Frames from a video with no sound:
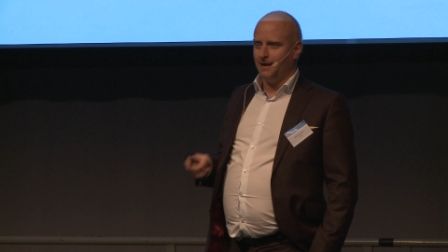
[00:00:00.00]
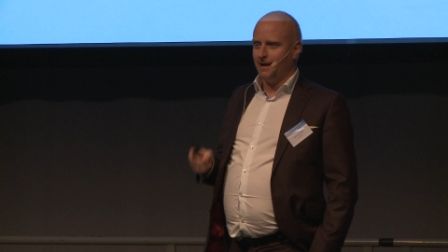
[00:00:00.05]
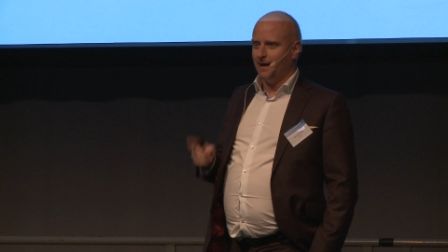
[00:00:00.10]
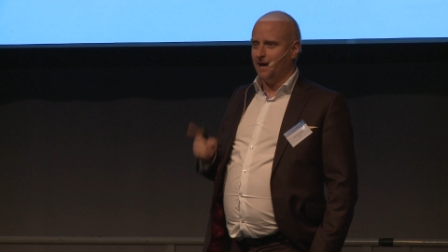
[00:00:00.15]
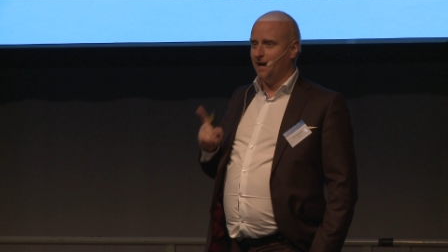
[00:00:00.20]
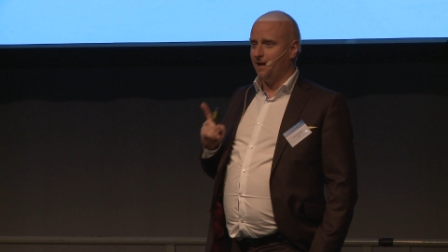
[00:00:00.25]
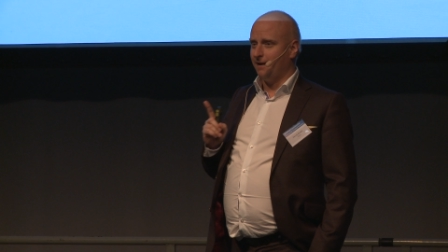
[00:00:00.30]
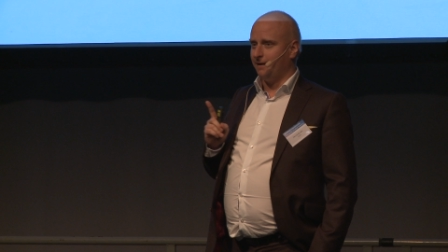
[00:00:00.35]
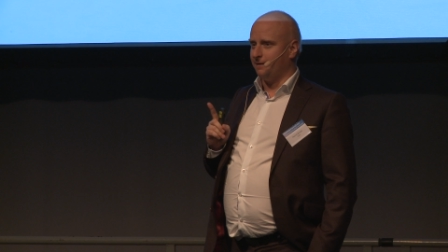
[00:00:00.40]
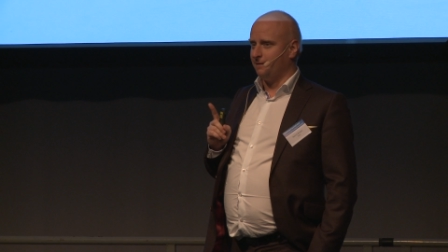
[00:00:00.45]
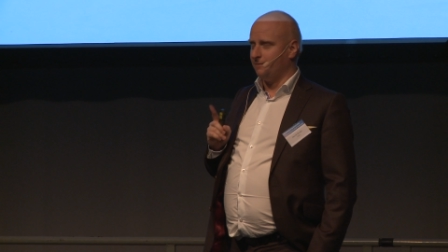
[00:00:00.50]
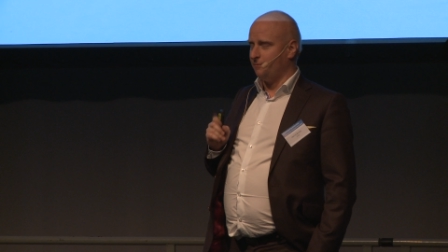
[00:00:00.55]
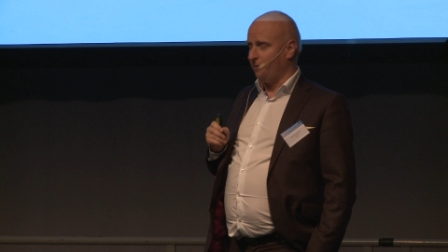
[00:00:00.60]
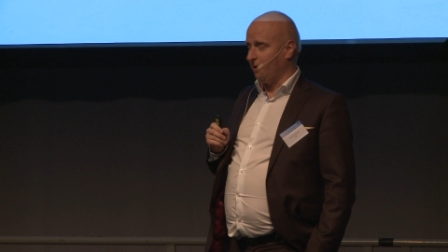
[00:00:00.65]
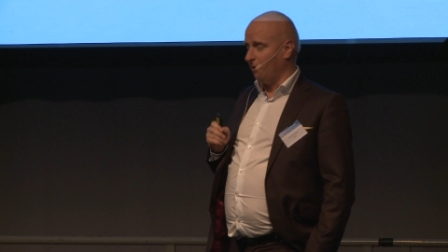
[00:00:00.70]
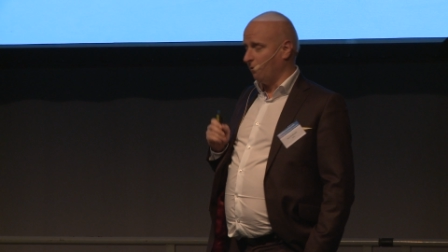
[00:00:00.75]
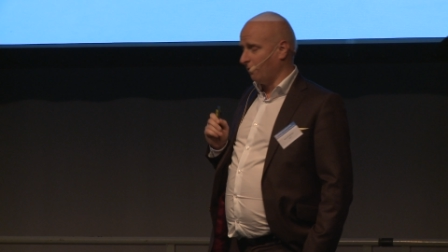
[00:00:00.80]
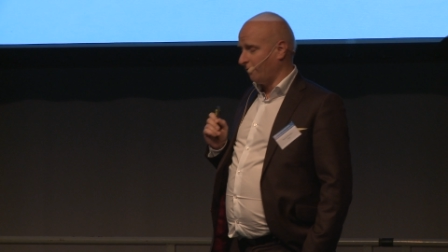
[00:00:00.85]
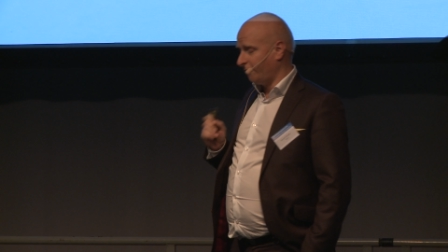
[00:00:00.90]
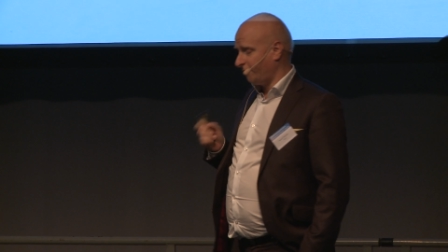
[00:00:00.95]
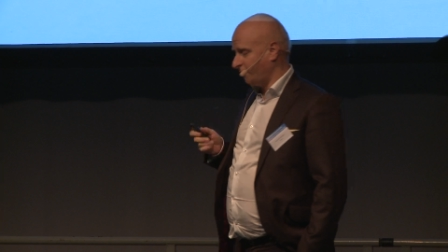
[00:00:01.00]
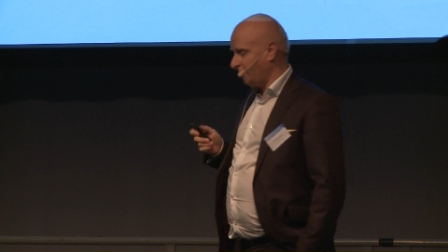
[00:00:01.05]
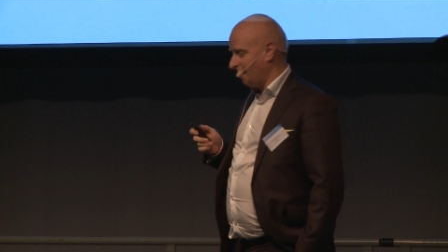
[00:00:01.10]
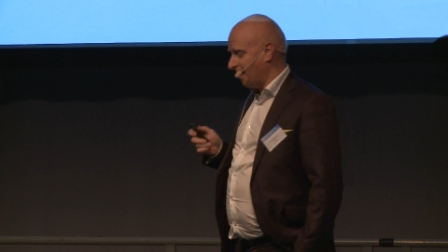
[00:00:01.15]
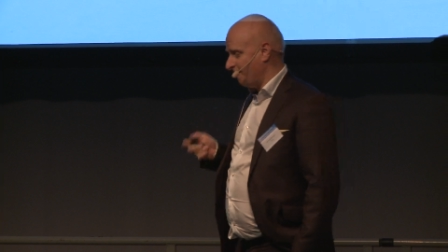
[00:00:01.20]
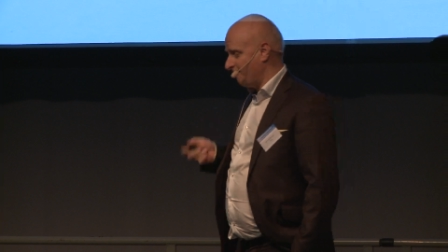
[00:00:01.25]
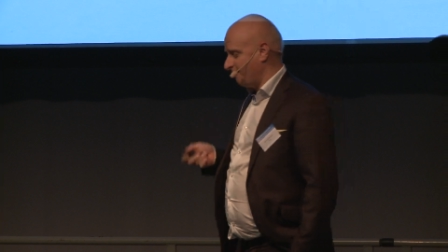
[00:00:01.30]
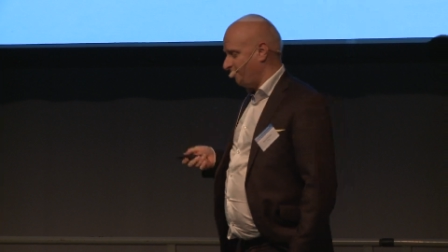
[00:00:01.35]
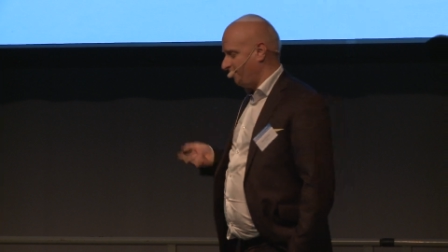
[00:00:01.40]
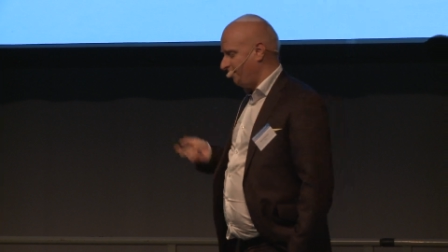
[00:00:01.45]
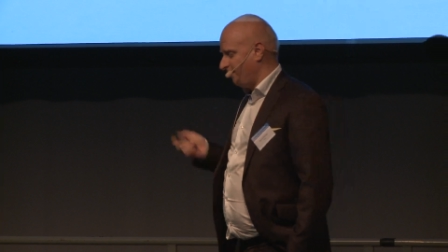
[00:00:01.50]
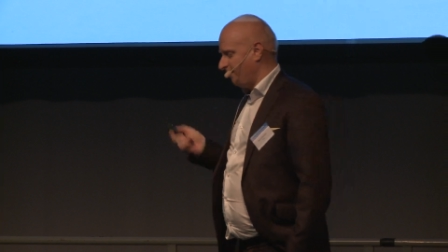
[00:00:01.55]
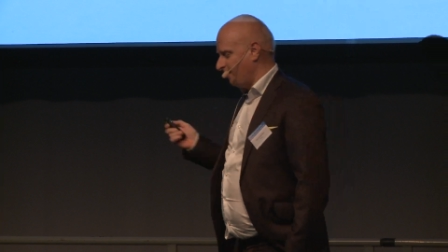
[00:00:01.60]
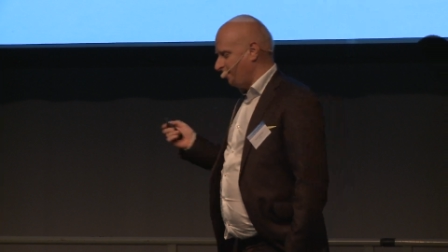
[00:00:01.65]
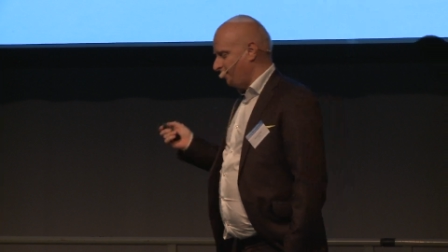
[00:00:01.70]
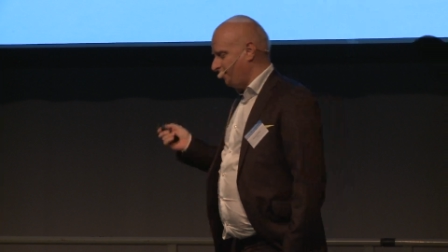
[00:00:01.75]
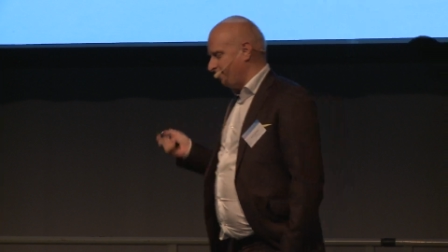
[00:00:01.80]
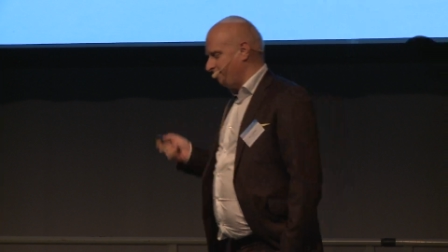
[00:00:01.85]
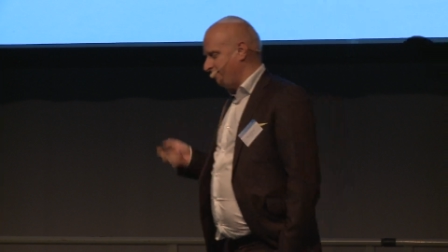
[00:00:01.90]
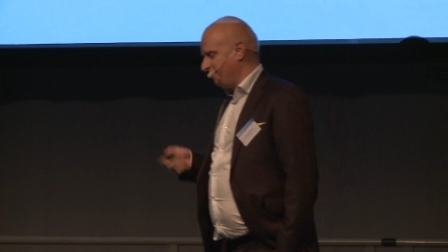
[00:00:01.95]
And we also have
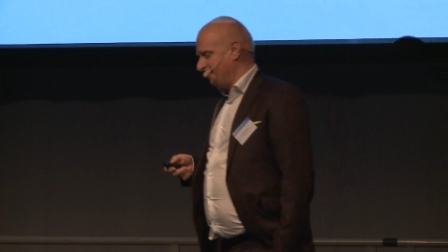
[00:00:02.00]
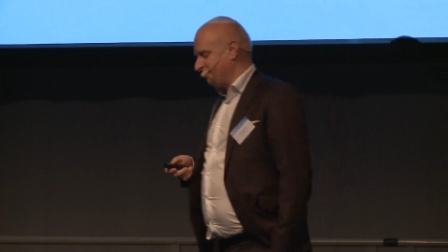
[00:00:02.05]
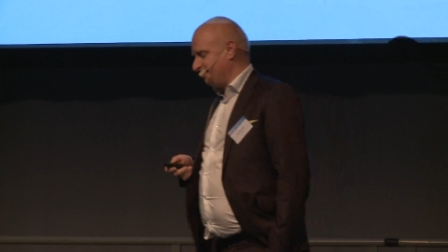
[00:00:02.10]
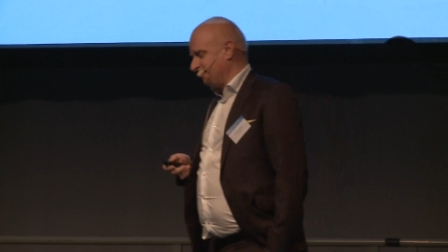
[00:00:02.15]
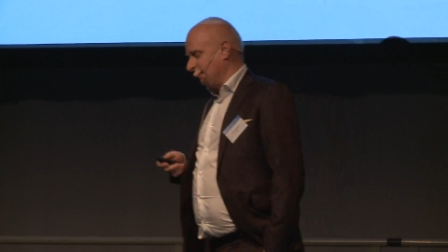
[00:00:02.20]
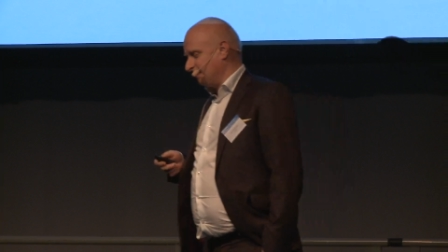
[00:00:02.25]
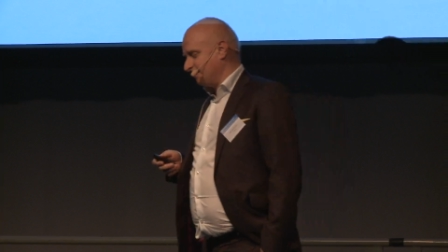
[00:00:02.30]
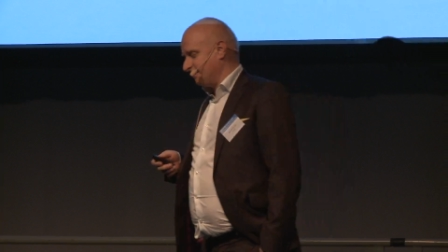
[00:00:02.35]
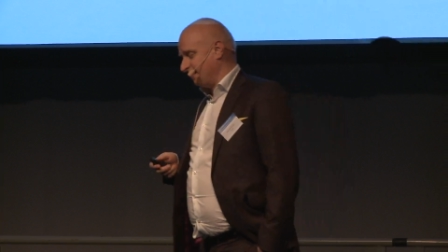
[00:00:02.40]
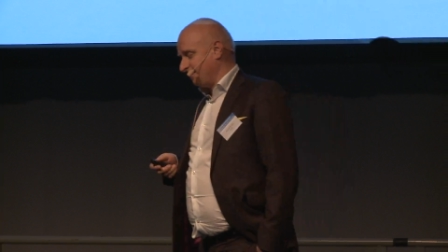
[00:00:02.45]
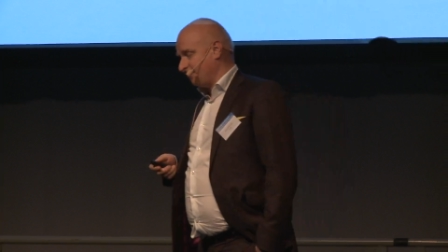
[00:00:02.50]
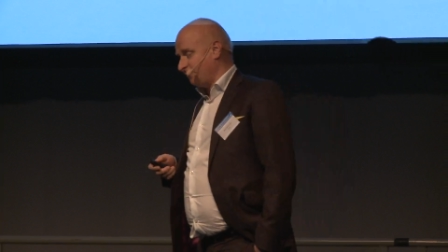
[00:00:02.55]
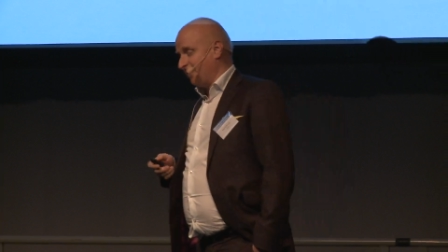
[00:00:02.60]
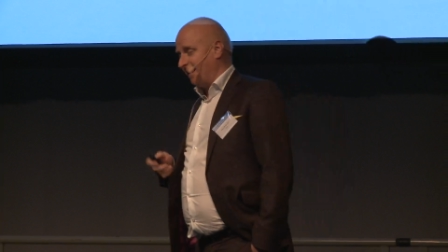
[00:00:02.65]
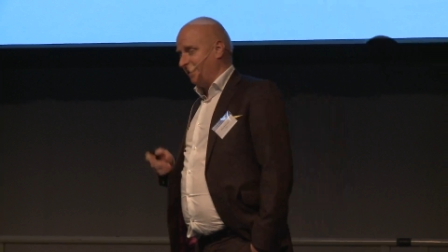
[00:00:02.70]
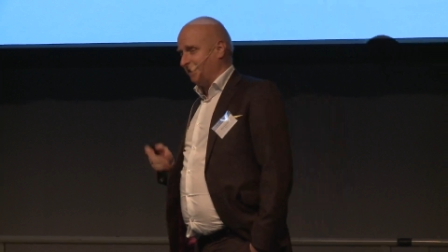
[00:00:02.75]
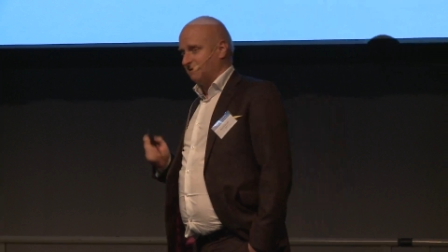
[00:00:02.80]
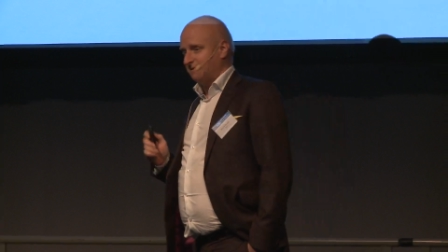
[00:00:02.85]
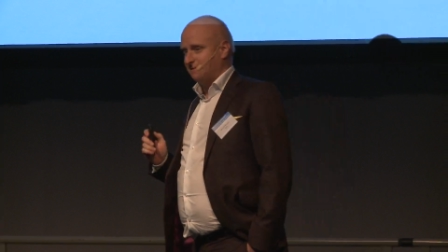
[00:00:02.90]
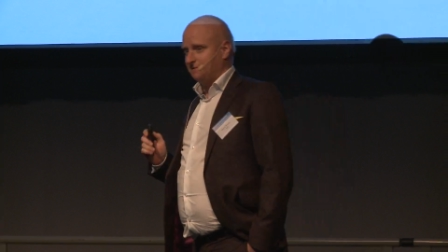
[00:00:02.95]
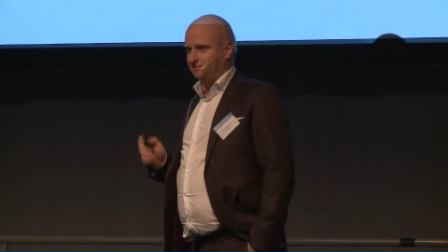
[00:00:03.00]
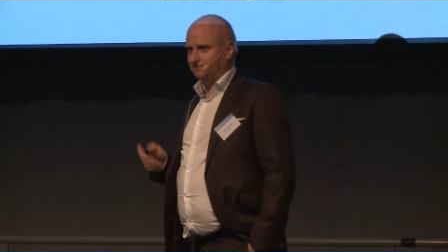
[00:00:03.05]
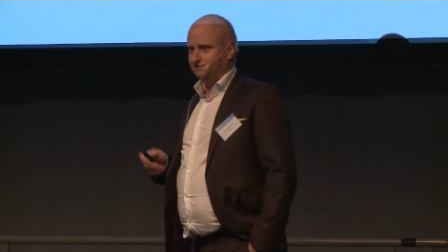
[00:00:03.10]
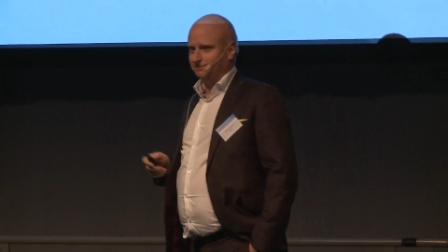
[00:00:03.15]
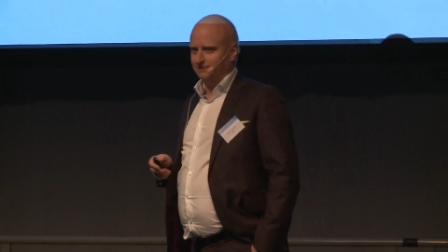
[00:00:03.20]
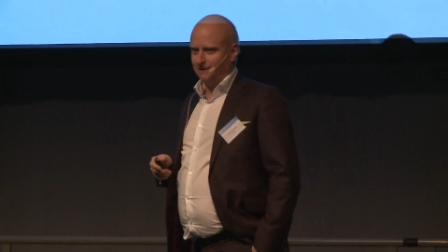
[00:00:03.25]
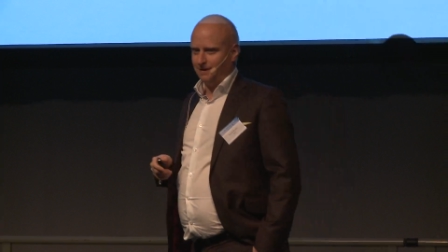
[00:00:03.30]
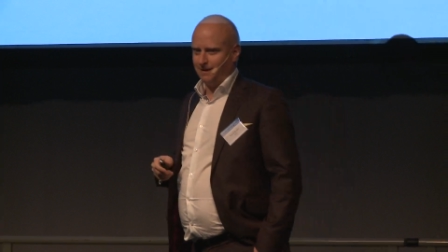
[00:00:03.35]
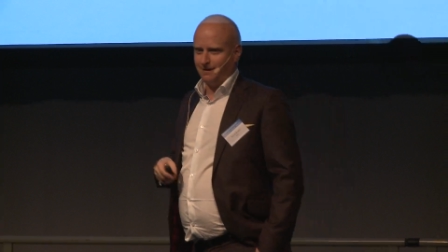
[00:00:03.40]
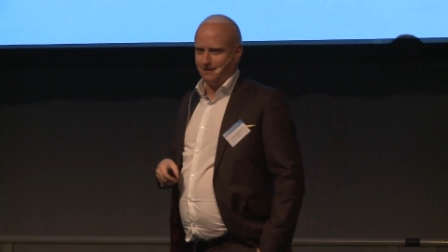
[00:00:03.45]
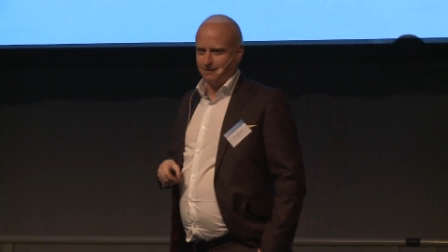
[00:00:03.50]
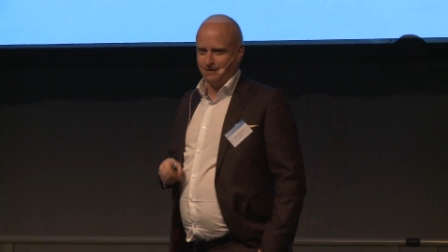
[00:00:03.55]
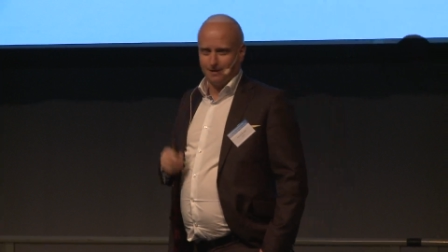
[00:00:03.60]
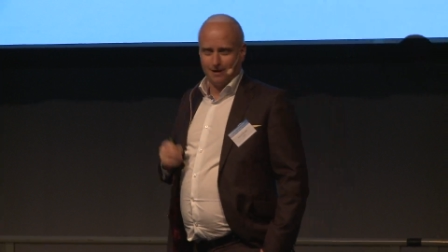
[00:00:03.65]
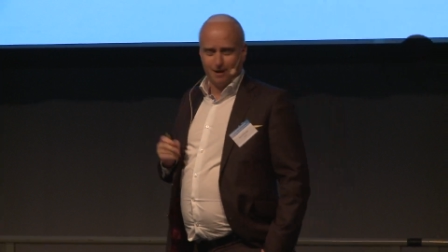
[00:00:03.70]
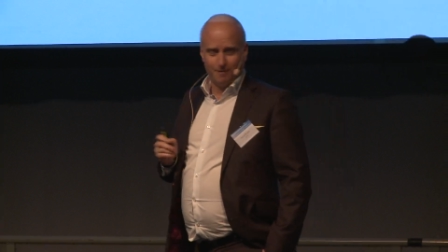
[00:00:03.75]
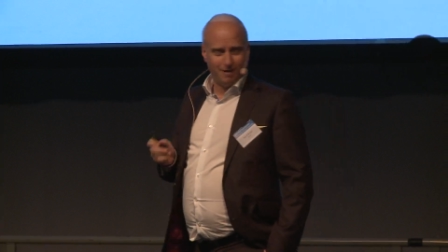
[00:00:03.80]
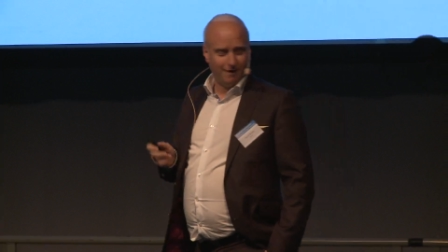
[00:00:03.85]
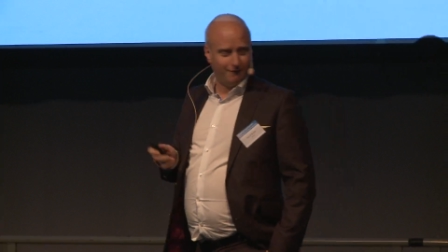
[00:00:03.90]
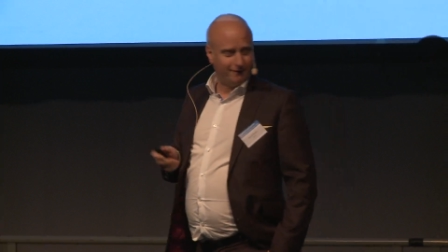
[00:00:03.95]
vessels and trains
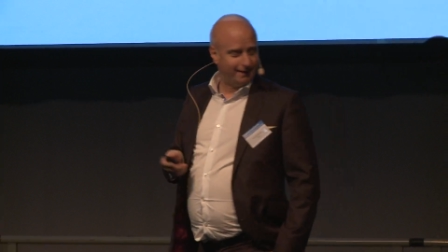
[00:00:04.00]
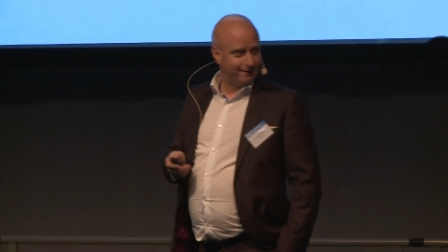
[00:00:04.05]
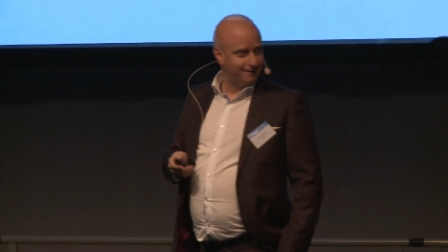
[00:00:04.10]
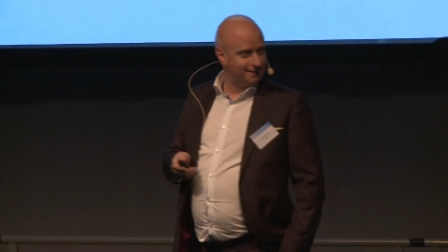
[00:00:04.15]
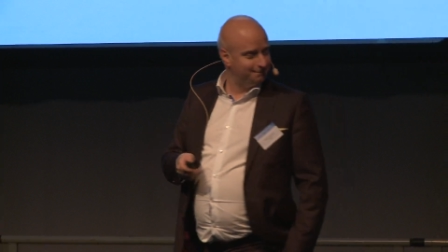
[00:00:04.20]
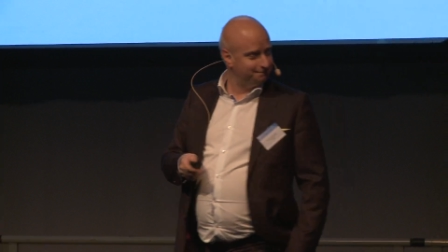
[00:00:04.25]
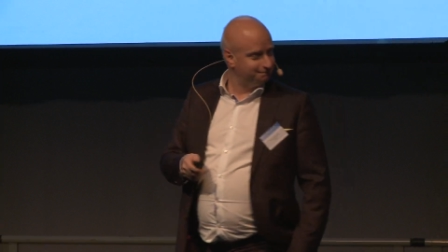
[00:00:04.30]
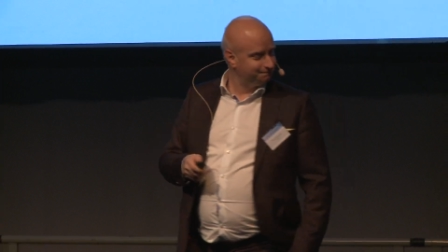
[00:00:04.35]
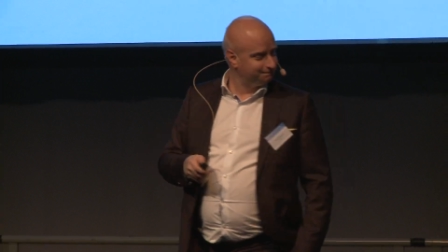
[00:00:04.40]
above that.